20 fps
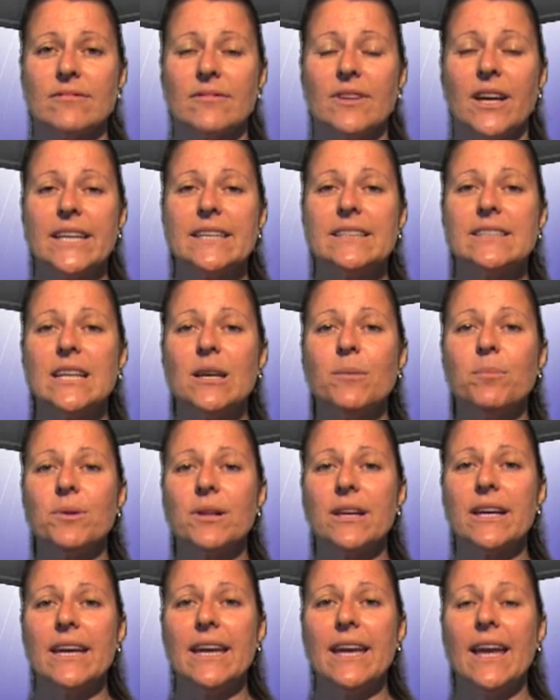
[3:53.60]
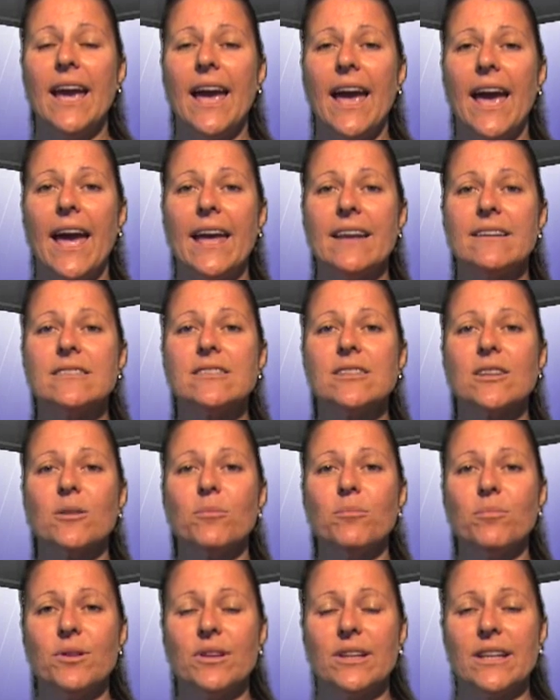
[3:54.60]
I deeply and
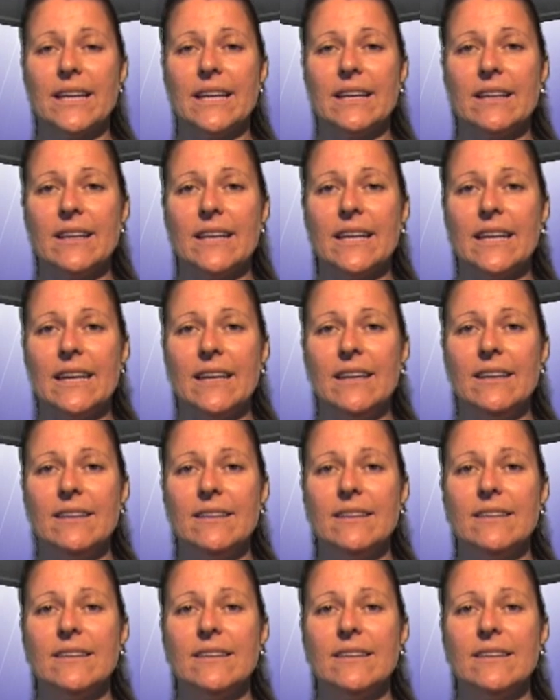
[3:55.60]
completely